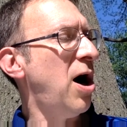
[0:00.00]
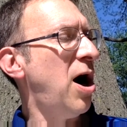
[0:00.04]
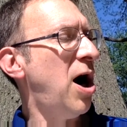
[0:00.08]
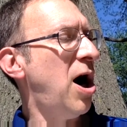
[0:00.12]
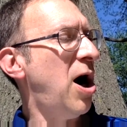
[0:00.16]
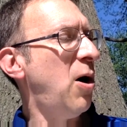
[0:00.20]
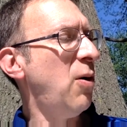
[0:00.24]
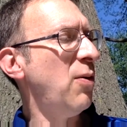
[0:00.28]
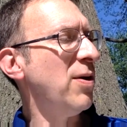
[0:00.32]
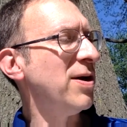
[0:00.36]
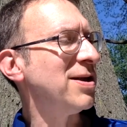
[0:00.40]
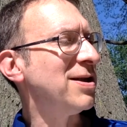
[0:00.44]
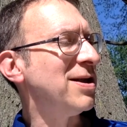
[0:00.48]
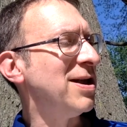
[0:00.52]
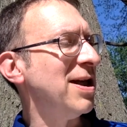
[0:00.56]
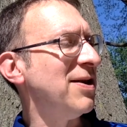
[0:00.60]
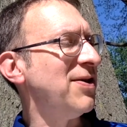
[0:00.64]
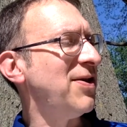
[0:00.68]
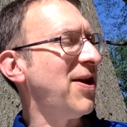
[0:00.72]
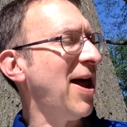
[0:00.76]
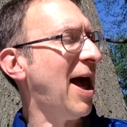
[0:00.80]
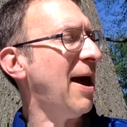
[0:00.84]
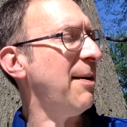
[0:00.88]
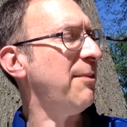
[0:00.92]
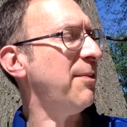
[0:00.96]
always
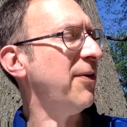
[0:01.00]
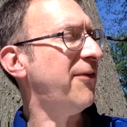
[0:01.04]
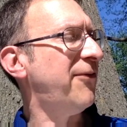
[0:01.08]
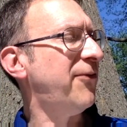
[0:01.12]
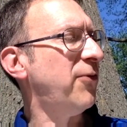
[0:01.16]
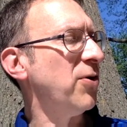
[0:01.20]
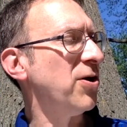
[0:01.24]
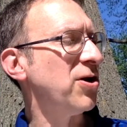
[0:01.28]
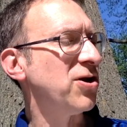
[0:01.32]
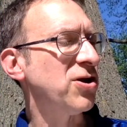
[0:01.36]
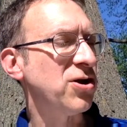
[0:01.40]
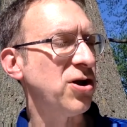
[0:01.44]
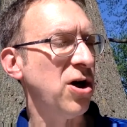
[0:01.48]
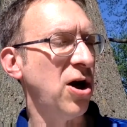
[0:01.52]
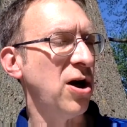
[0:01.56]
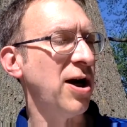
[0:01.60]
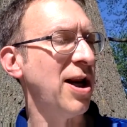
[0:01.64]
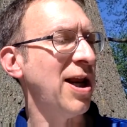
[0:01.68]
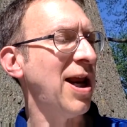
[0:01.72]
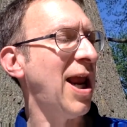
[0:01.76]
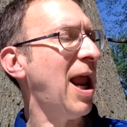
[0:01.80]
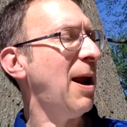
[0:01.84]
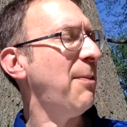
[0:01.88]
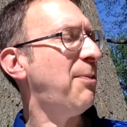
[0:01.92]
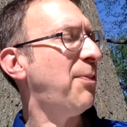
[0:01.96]
did that before
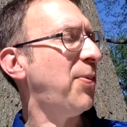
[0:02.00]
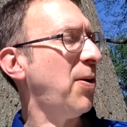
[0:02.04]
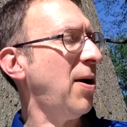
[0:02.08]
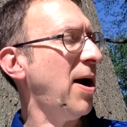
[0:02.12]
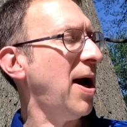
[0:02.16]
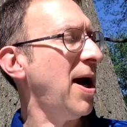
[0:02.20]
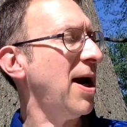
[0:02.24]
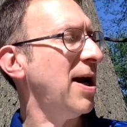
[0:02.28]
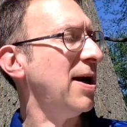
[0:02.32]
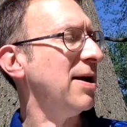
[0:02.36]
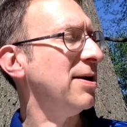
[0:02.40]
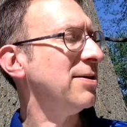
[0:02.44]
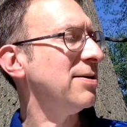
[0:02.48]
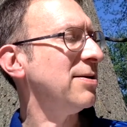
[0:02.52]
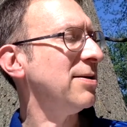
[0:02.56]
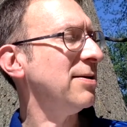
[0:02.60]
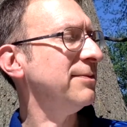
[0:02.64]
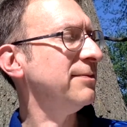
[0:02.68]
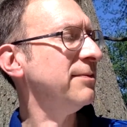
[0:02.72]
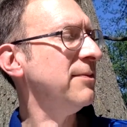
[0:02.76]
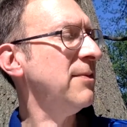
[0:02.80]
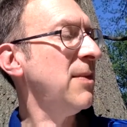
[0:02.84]
starting a praise.